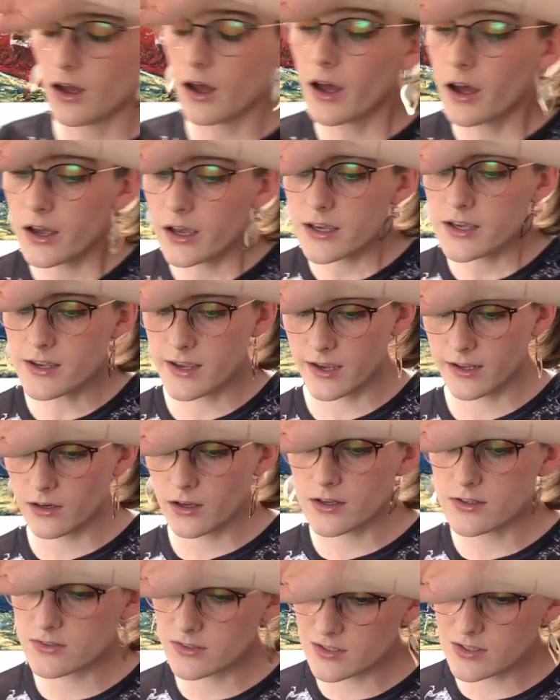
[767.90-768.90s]
Hi, can
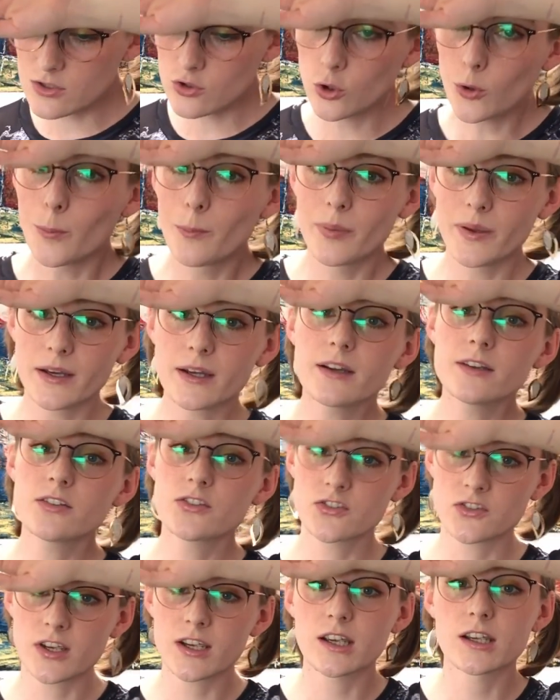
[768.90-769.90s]
I see your big
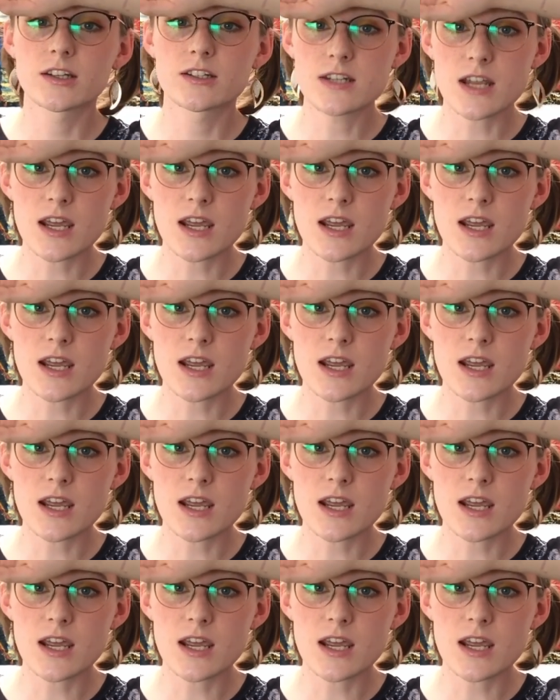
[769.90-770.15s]
sick d-